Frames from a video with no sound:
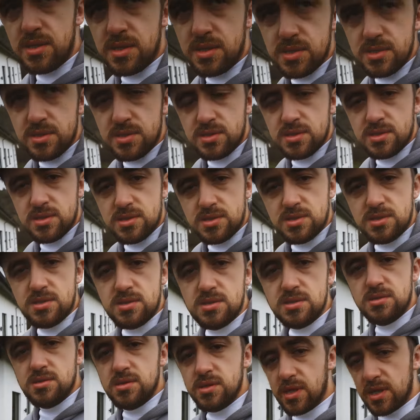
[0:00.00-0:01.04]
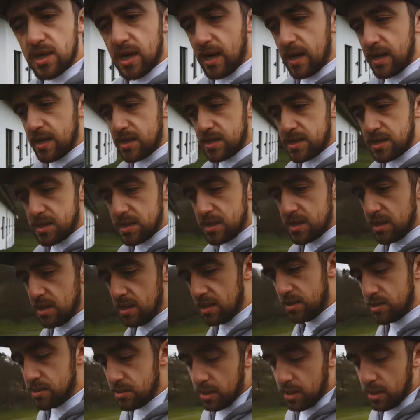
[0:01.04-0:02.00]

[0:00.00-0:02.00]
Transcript: to the guys,